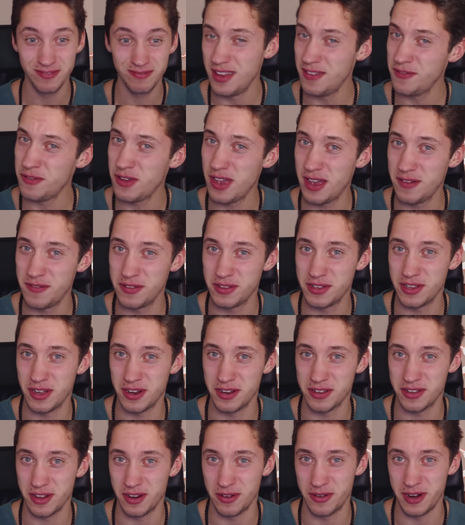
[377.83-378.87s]
If you haven't
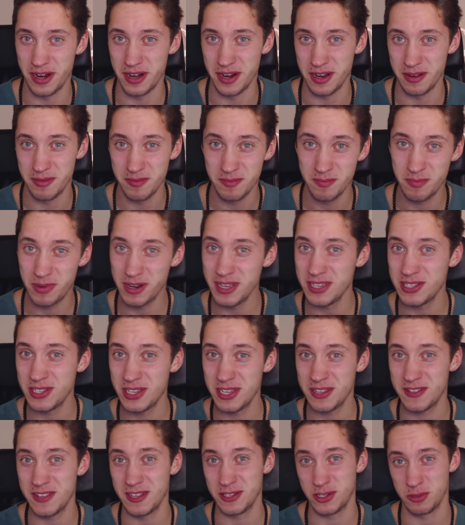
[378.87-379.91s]
done it already, please
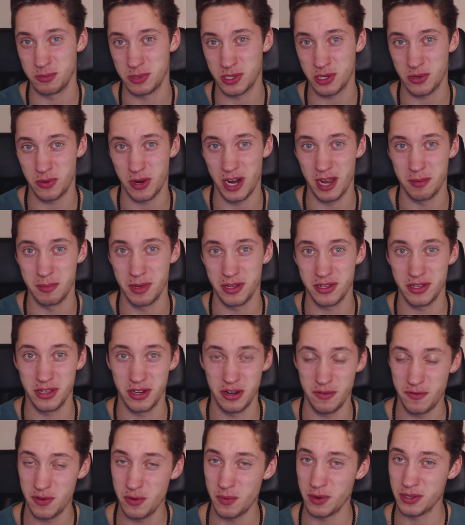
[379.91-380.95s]
hit that subscribe
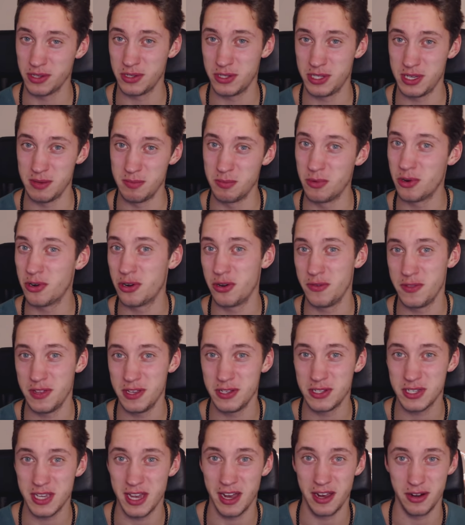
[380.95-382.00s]
button if you want to see more of
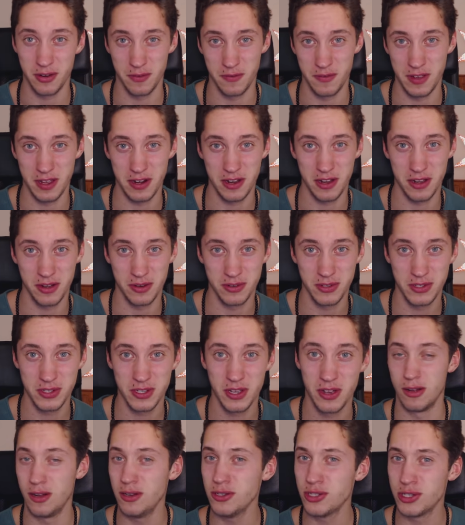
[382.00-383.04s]
these kind of videos.
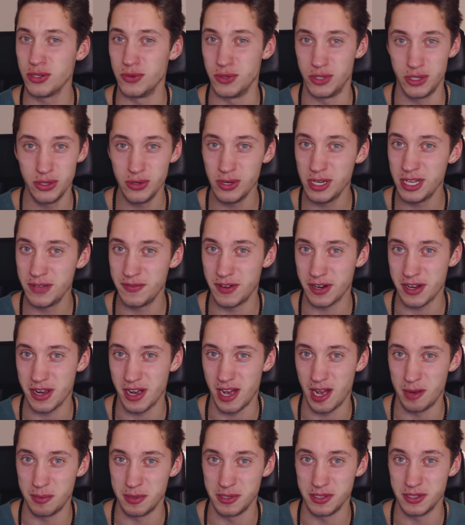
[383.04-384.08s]
Also do leave a
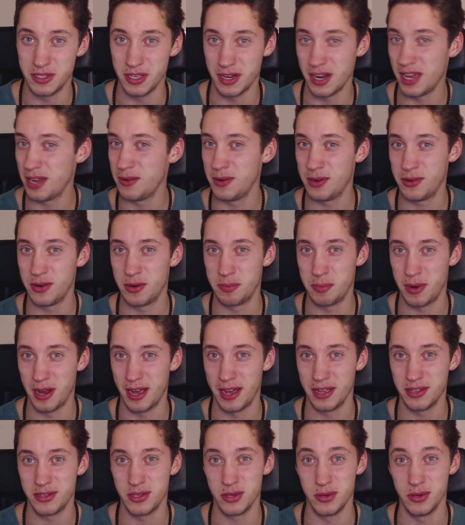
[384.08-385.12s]
comment and I will
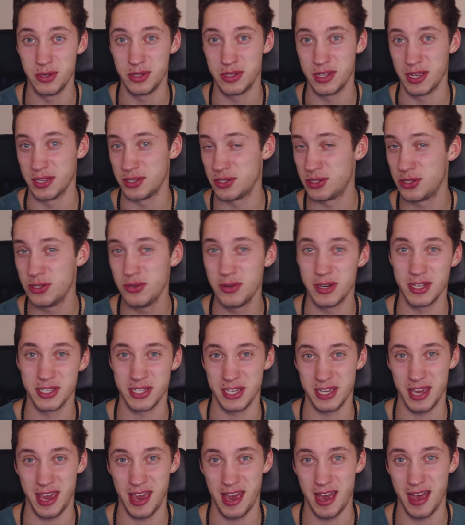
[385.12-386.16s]
reply to it as soon
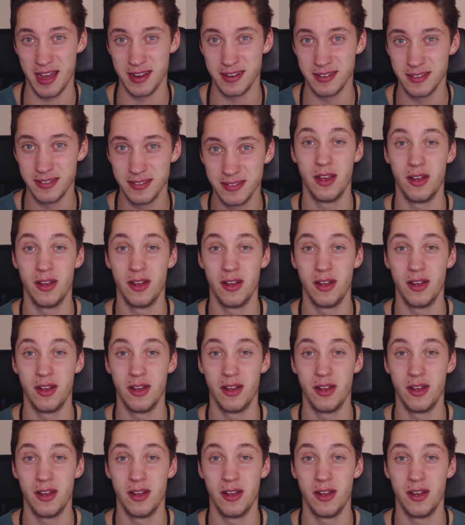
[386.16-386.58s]
as I can.